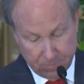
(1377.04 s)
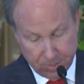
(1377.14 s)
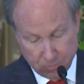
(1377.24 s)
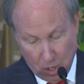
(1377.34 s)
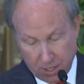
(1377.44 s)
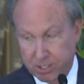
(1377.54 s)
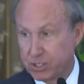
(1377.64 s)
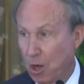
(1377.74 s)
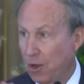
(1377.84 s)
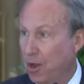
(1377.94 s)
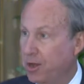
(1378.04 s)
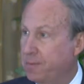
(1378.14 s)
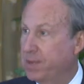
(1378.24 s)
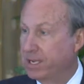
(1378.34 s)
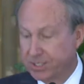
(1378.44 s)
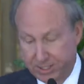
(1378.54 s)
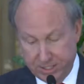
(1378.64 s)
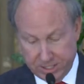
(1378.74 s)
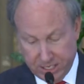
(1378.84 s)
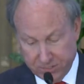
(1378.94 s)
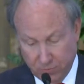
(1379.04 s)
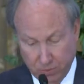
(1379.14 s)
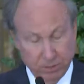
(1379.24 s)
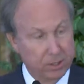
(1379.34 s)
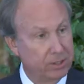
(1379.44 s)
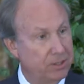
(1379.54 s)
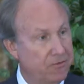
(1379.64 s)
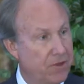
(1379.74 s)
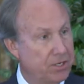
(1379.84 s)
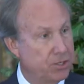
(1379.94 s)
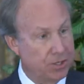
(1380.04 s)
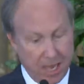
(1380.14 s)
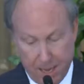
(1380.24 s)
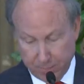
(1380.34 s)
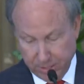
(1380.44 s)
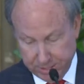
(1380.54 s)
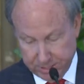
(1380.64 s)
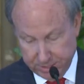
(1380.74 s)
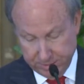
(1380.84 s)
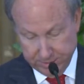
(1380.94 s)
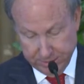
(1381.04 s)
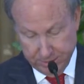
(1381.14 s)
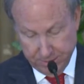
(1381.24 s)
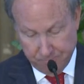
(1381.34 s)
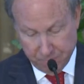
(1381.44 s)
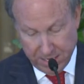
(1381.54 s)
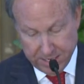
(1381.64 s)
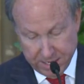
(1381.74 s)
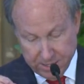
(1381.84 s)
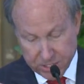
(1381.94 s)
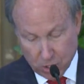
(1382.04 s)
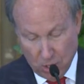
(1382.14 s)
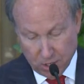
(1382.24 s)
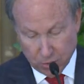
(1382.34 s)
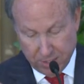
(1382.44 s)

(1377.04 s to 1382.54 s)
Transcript: Mark has gone on to be a successful venture capitalist. And in this article, he